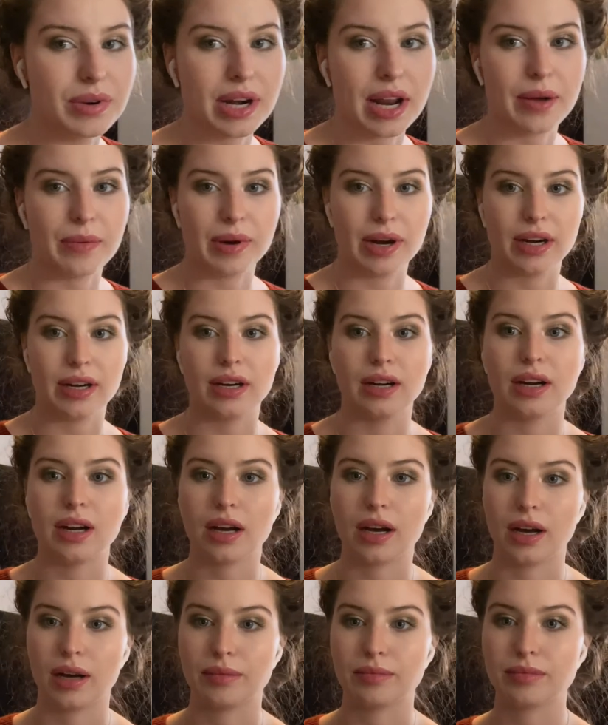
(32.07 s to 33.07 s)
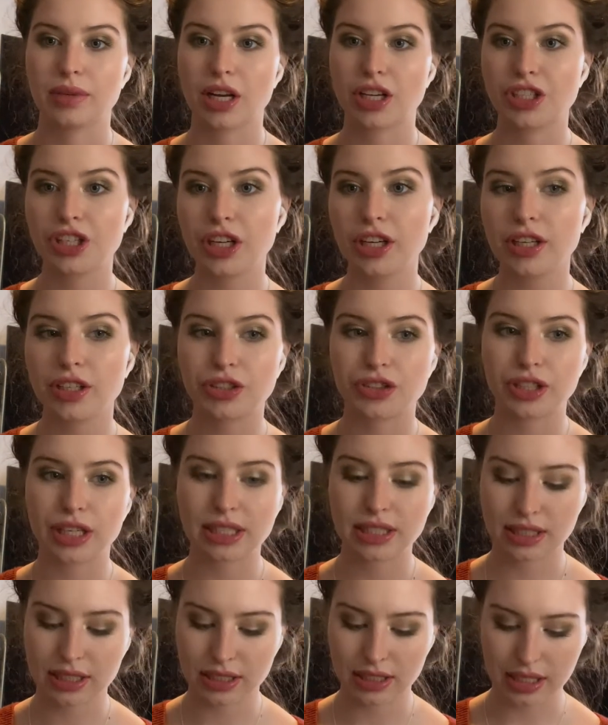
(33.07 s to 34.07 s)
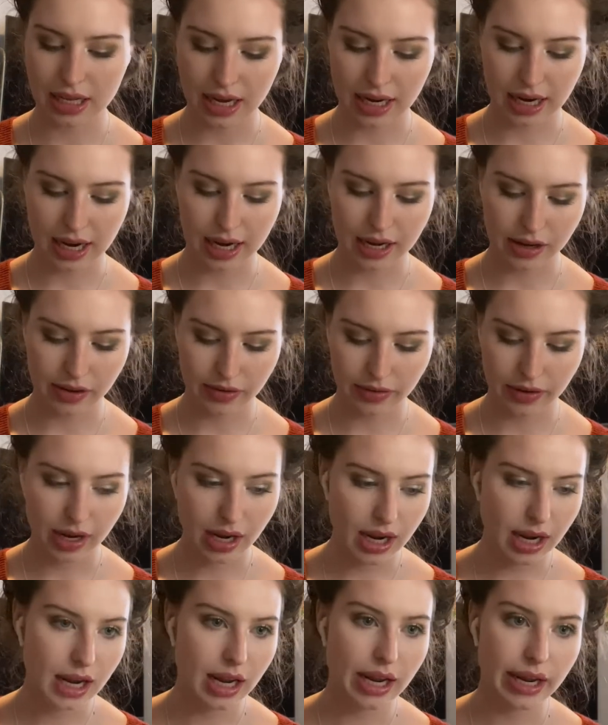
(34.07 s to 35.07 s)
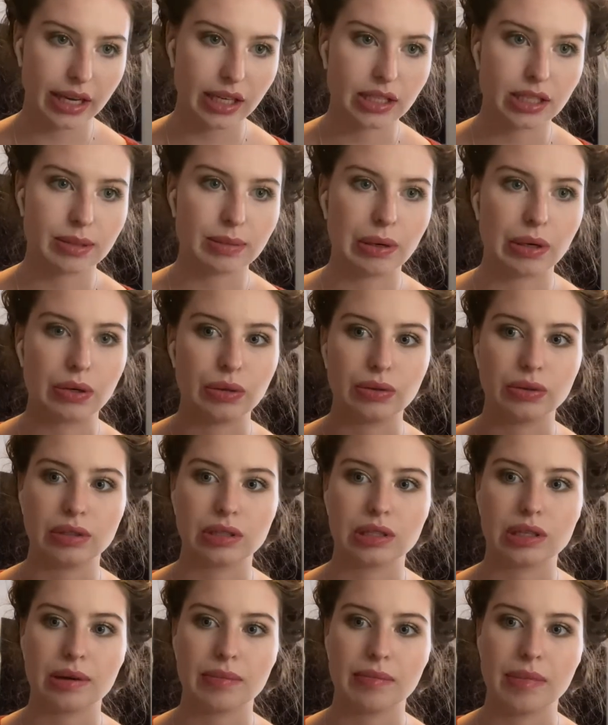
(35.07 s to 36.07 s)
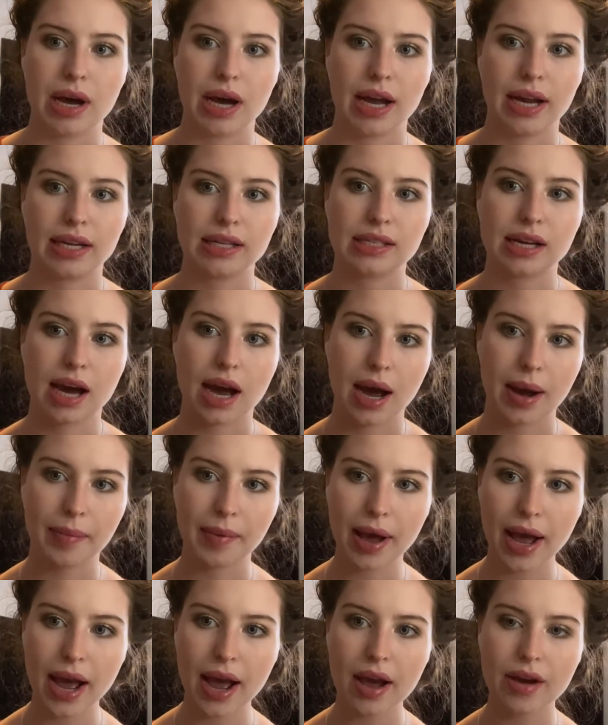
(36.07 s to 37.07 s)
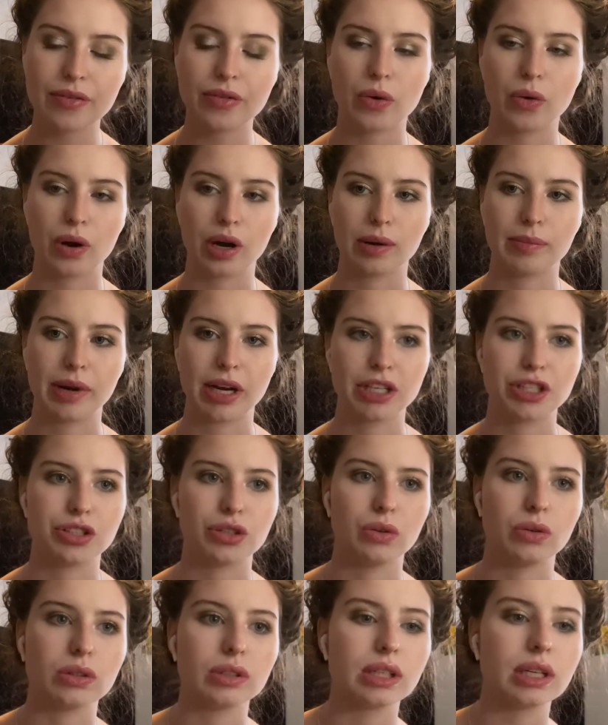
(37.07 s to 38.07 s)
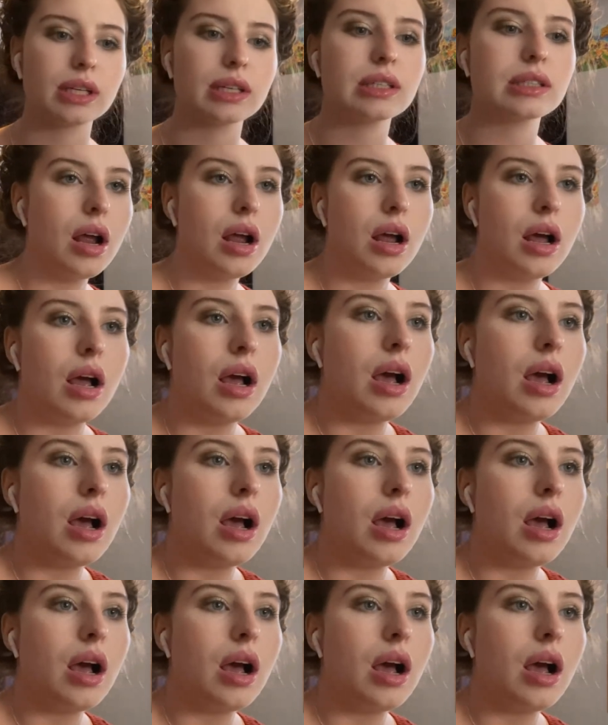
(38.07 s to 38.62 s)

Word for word: I wear um, a shirt or dresses that kind of expose my top half or my shoulders.